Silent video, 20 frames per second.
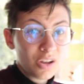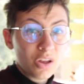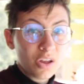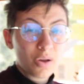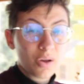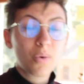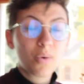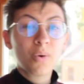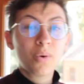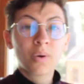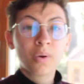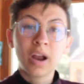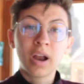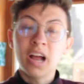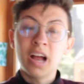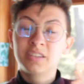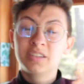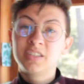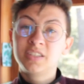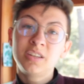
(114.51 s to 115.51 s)
or
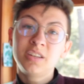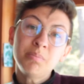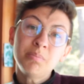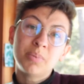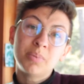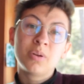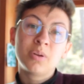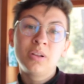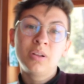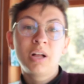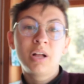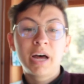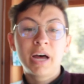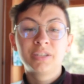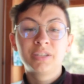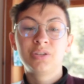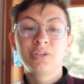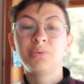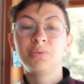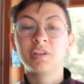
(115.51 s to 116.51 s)
as simple
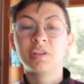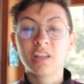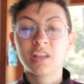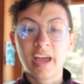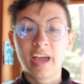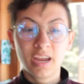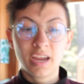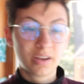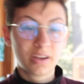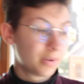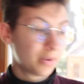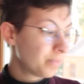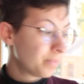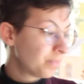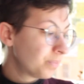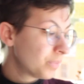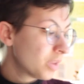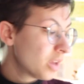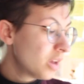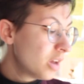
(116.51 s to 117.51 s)
as you would like.
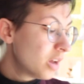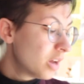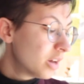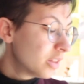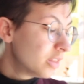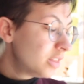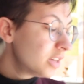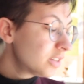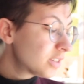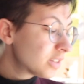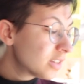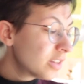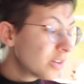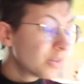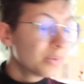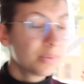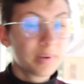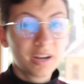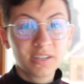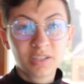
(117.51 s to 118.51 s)
This
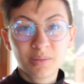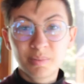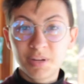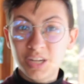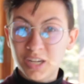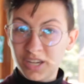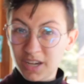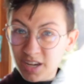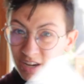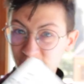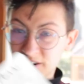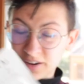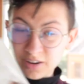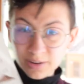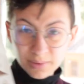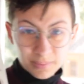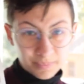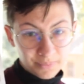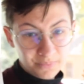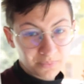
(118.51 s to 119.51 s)
little recipe here,
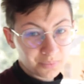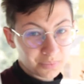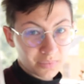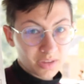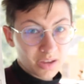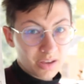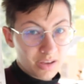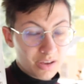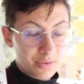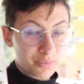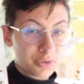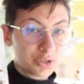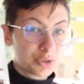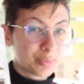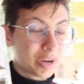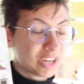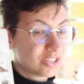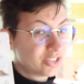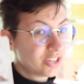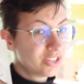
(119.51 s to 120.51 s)
which
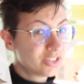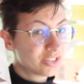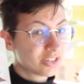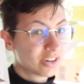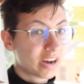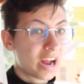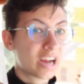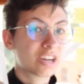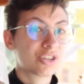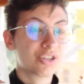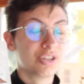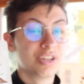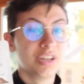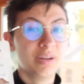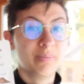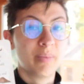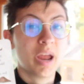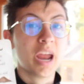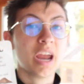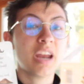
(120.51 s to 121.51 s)
my sister actually made,